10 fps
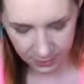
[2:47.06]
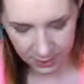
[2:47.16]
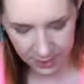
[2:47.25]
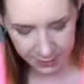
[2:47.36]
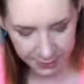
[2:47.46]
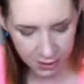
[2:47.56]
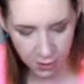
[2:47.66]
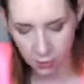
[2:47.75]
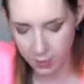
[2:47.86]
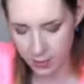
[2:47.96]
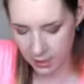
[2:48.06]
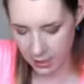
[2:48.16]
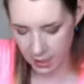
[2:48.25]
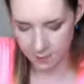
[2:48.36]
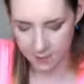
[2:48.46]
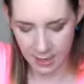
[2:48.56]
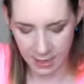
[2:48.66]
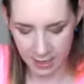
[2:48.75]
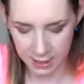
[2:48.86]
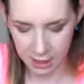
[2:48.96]
Let me open it up
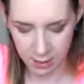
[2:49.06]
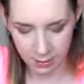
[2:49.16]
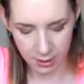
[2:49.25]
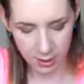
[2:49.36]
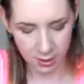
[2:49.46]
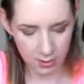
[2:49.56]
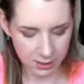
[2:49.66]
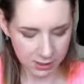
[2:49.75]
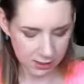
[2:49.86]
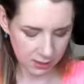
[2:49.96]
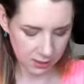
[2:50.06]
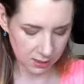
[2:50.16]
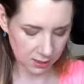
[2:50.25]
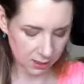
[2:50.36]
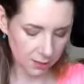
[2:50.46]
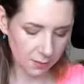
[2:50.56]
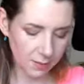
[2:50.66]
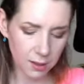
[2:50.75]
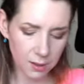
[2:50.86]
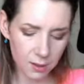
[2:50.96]
and share with you.
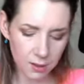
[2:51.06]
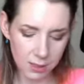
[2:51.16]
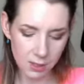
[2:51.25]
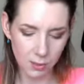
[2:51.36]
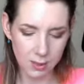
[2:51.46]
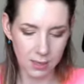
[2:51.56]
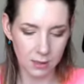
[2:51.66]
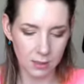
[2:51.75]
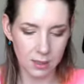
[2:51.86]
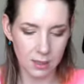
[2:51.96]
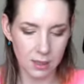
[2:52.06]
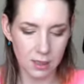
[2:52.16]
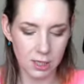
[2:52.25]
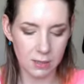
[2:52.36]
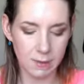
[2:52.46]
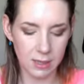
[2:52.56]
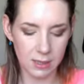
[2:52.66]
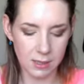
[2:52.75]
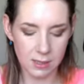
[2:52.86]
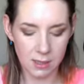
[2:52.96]
Mariko is so talented, and she makes
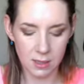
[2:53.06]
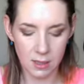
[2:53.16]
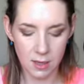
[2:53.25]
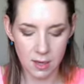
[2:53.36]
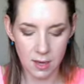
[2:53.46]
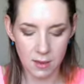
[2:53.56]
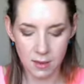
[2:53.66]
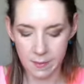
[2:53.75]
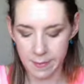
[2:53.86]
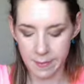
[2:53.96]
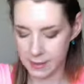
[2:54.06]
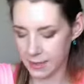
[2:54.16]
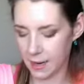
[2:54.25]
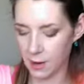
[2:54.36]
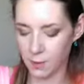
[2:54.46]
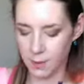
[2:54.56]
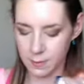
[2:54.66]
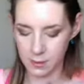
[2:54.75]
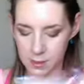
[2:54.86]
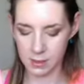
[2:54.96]
the best albums.